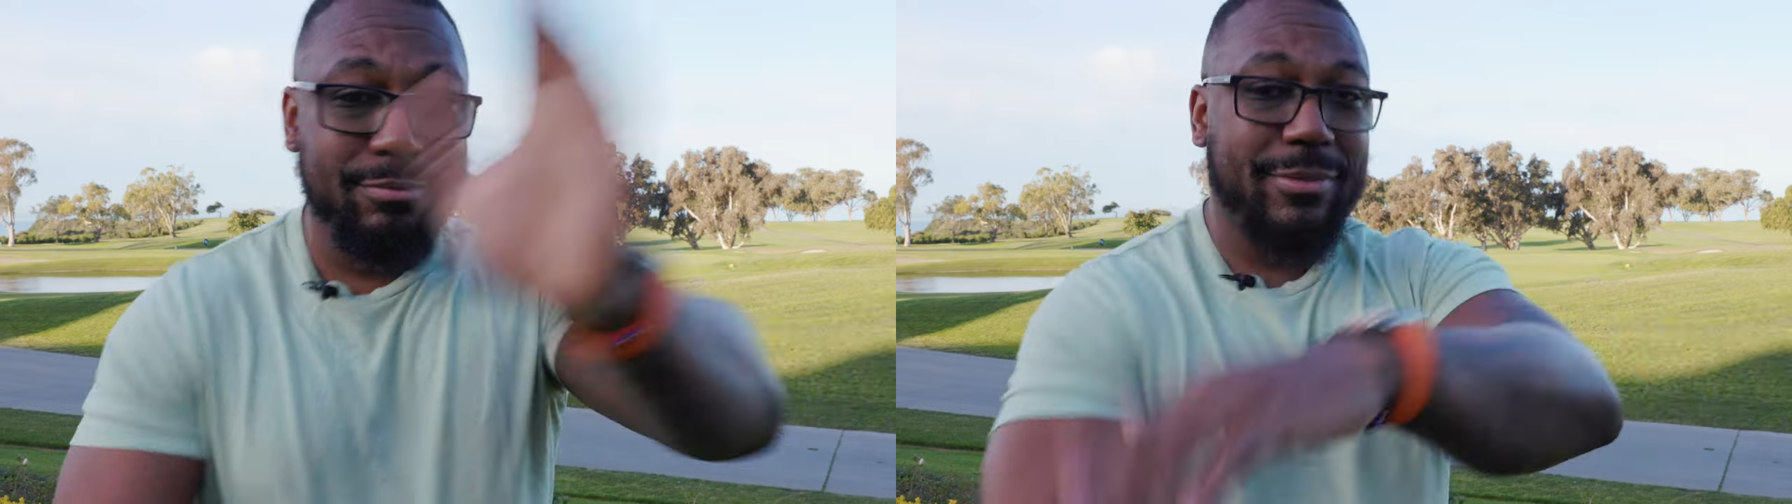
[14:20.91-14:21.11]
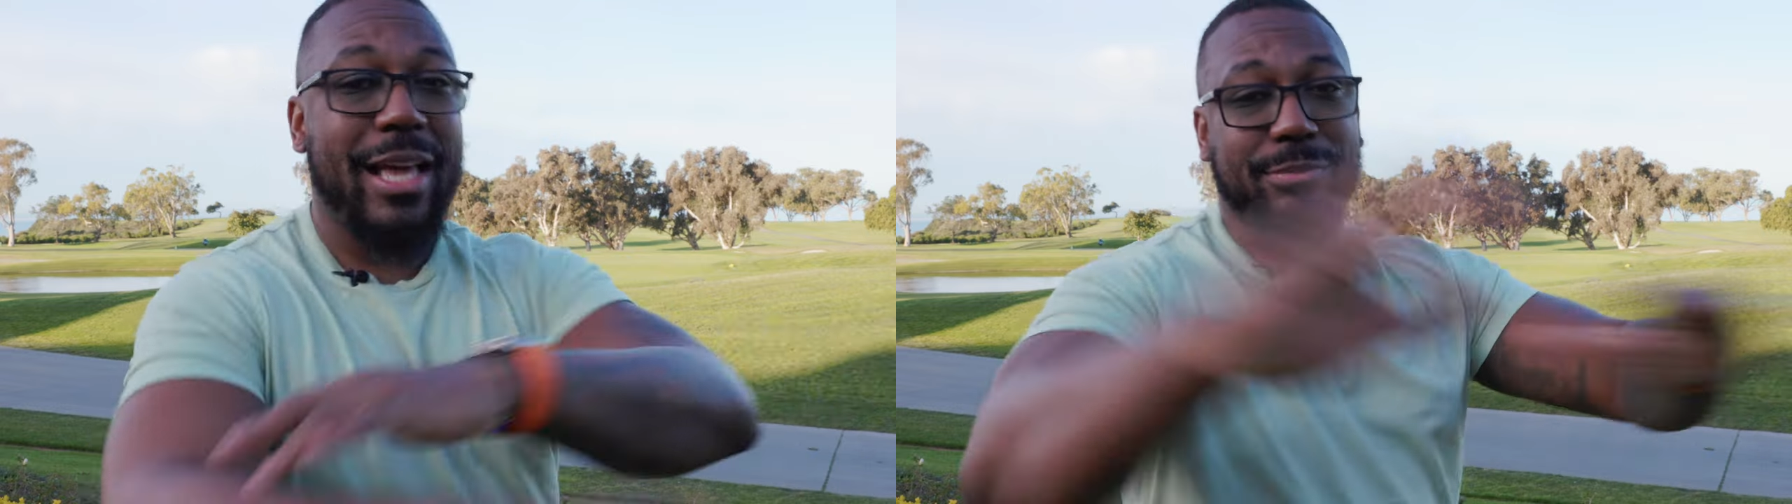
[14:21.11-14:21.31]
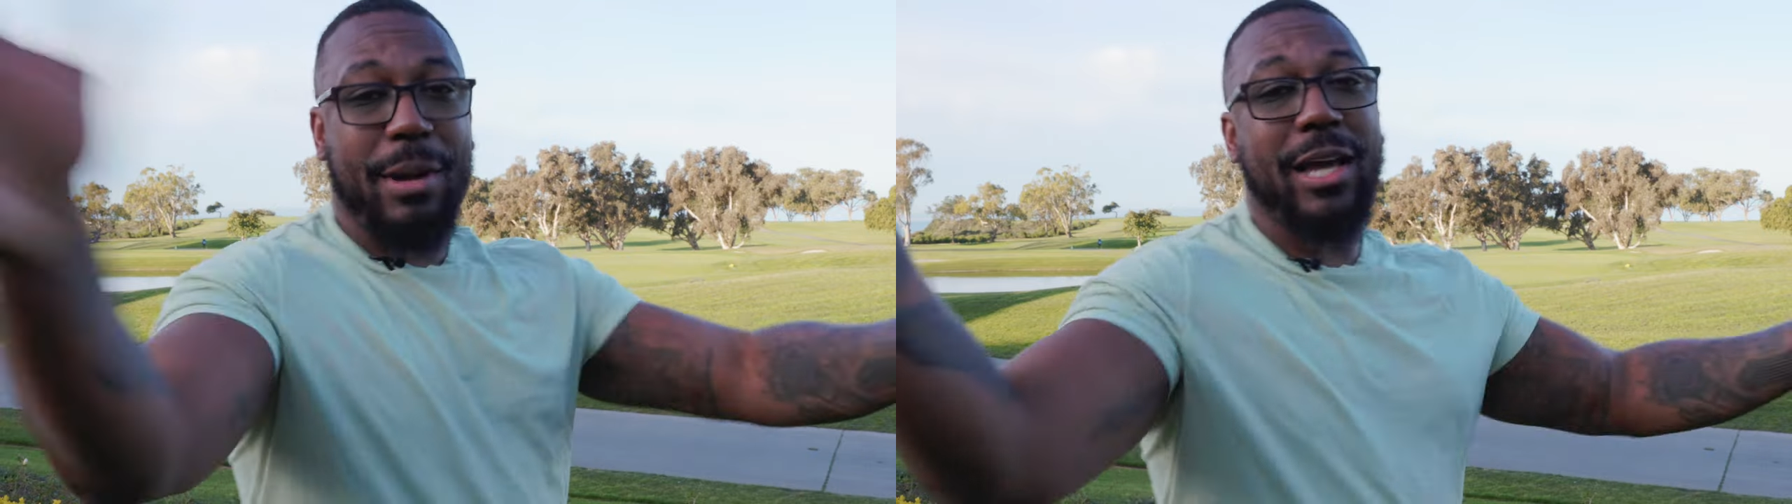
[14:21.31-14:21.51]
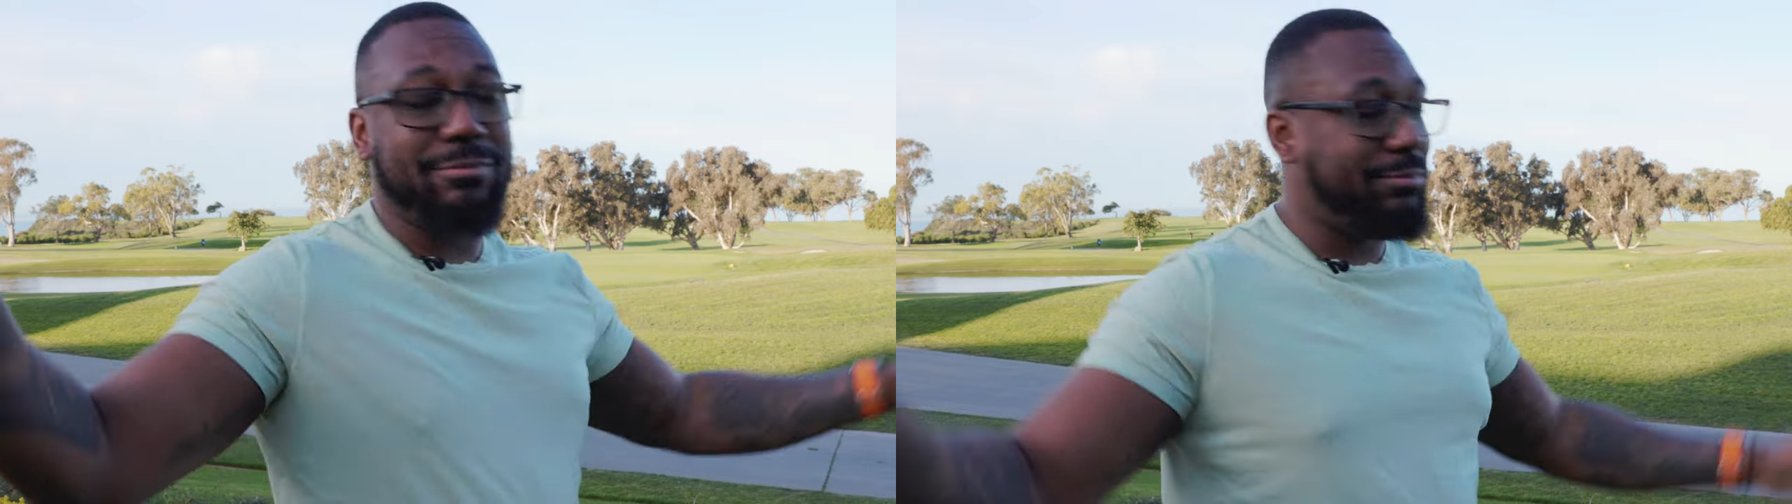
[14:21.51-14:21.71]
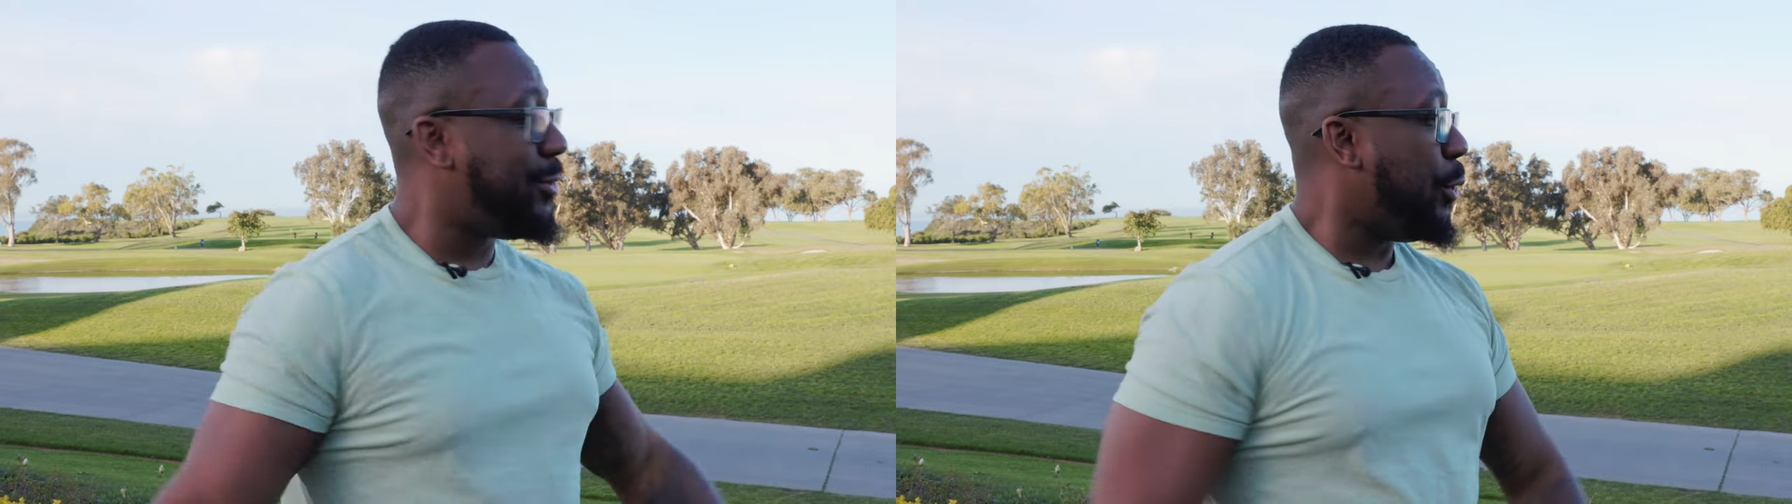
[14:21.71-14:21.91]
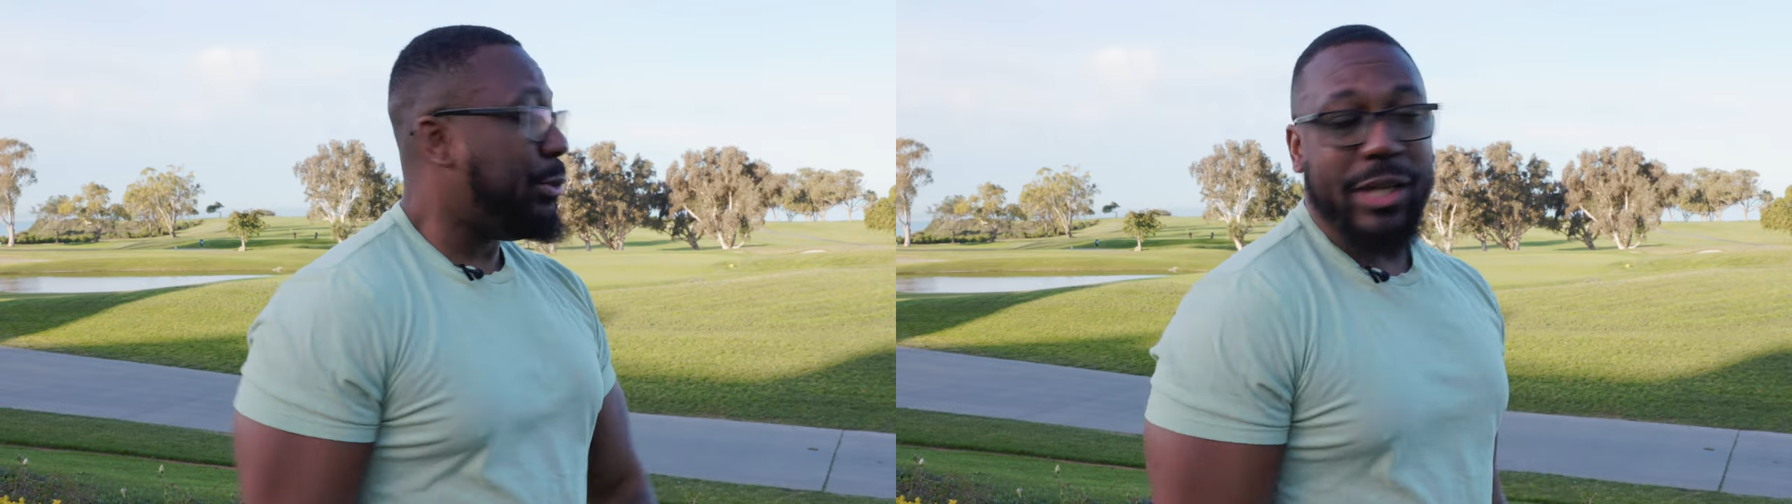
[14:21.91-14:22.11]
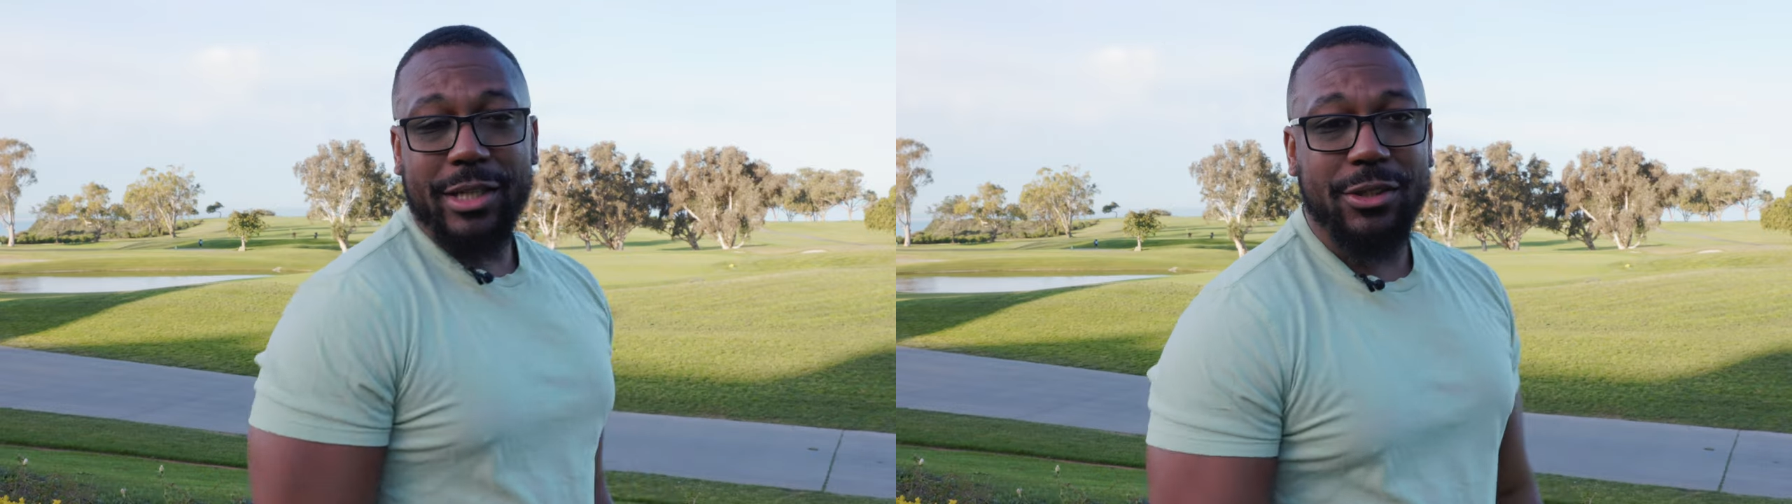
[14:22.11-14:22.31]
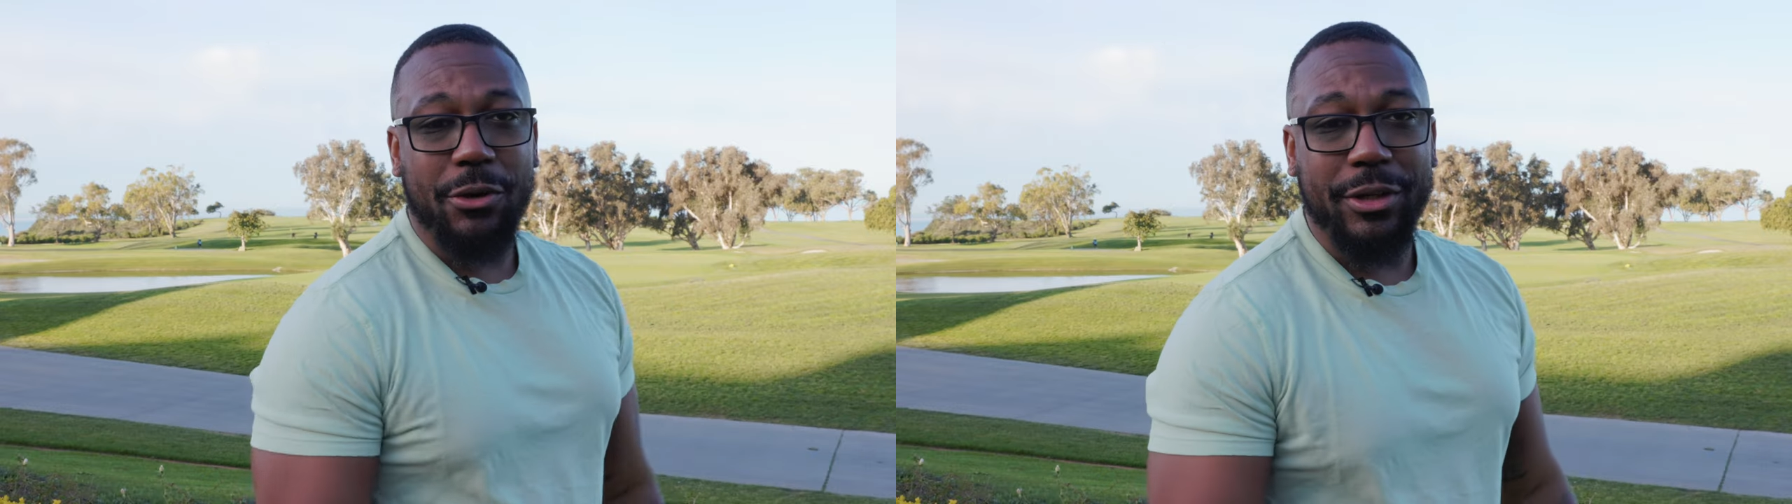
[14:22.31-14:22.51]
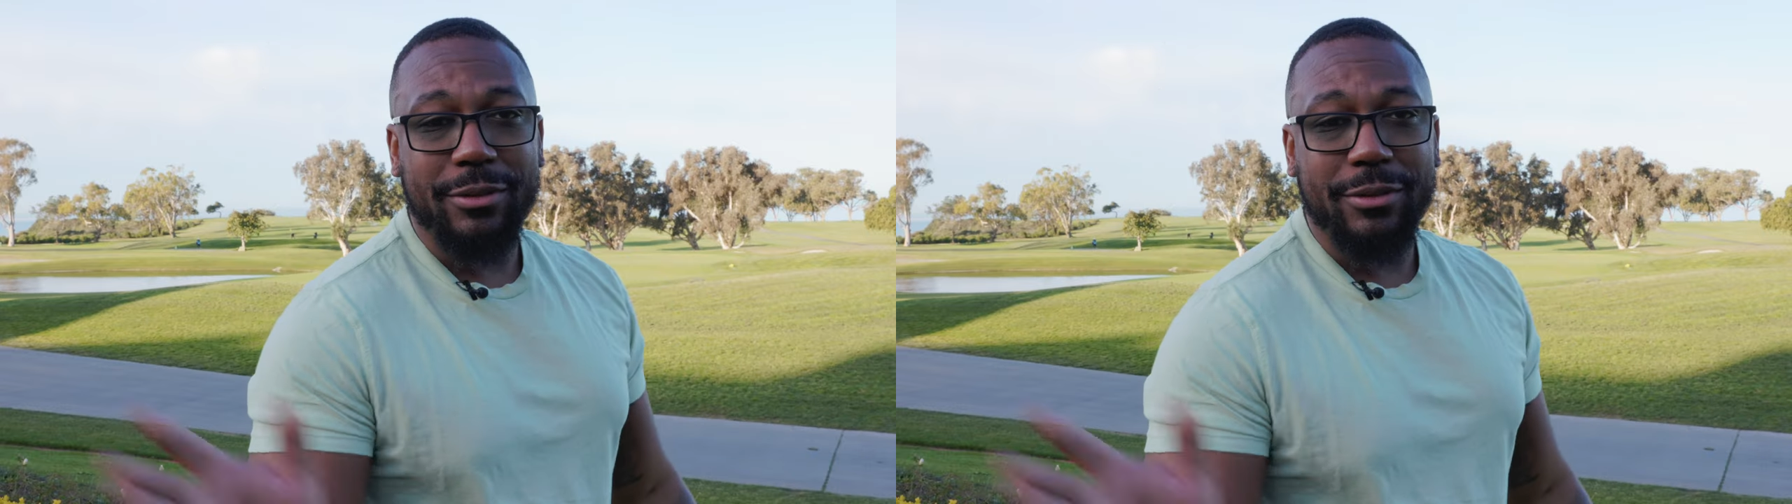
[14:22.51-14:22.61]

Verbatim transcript: That's my two cents on